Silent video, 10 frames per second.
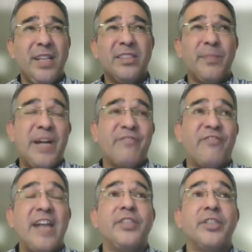it was
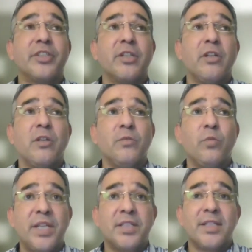about 5 years ago,
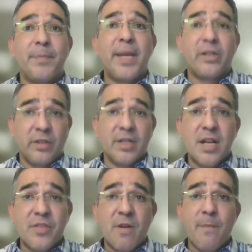Wesley Baker,
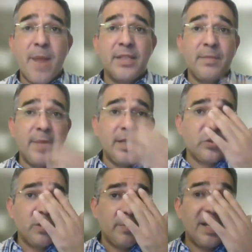another amazing
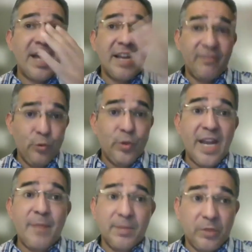mentor in my life, who
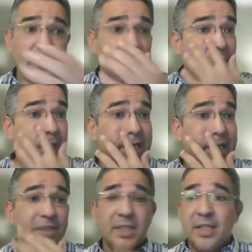came up through the
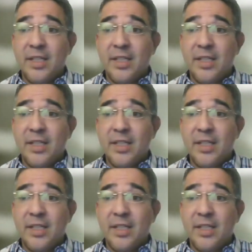trades